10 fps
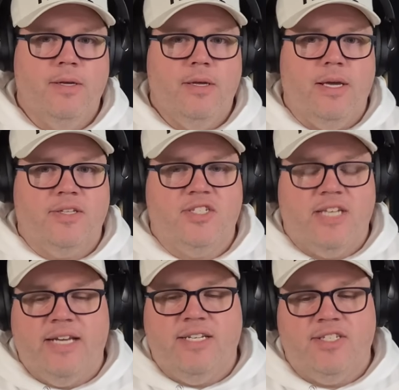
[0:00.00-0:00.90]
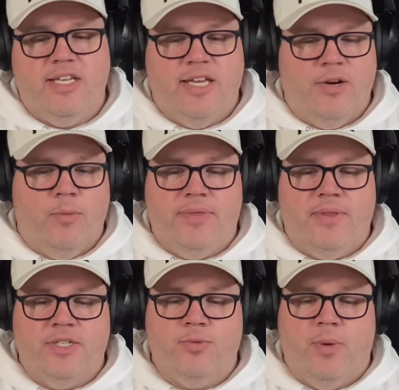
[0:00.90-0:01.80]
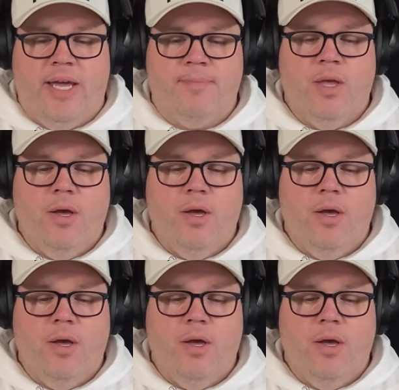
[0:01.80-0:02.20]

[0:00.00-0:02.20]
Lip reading: It's sad to see that it went this way.